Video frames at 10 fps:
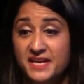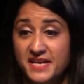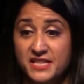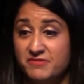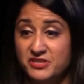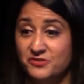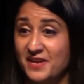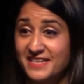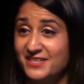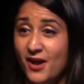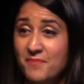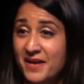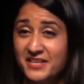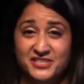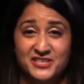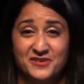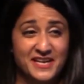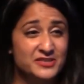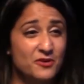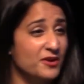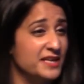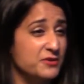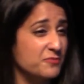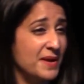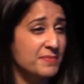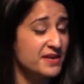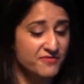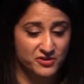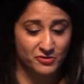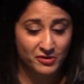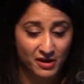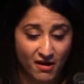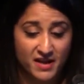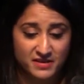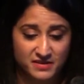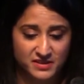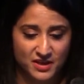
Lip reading: either as your next line manager, your next colleague, or maybe even your client.